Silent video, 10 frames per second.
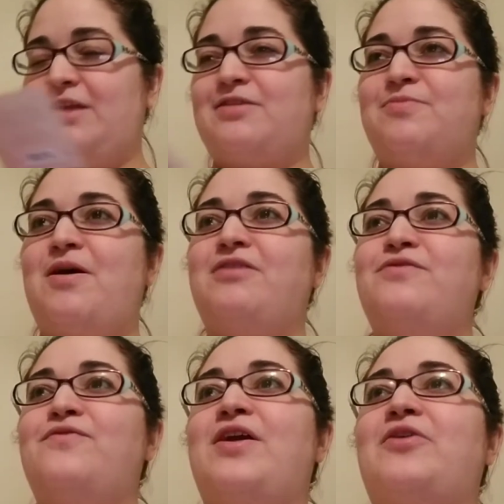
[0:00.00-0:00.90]
It smells
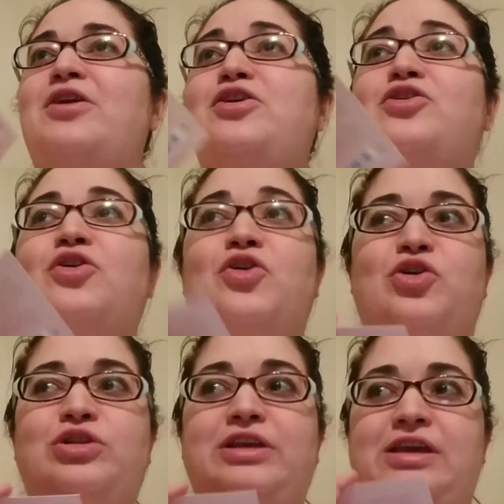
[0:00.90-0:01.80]
very
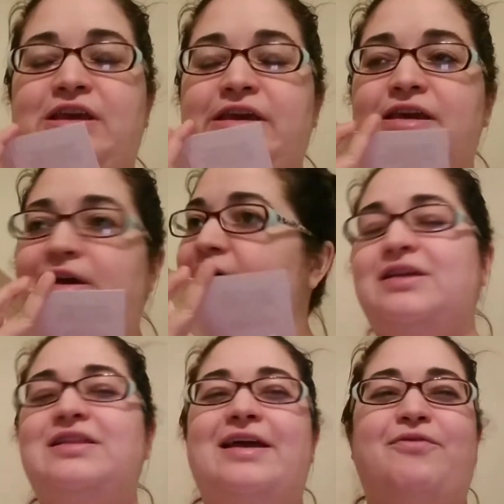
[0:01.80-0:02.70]
girly,
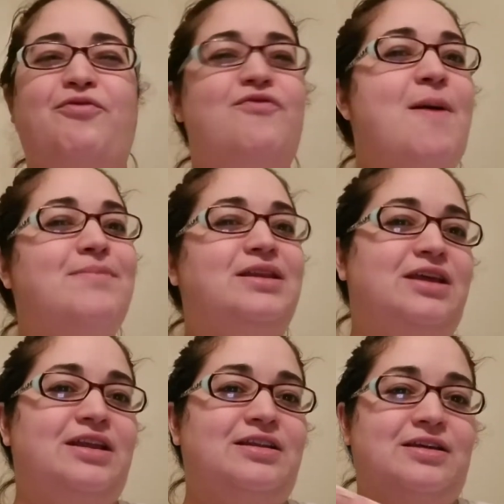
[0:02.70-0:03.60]
like
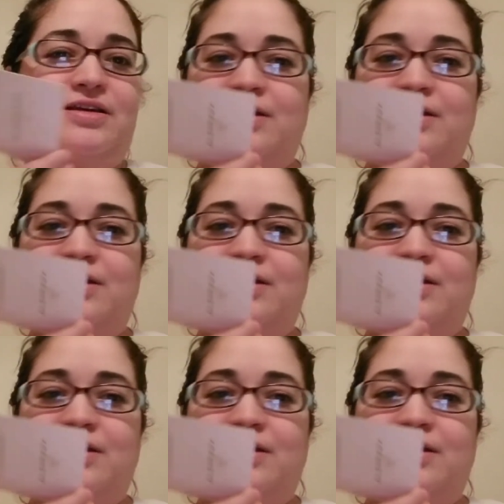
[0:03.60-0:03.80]
feminine.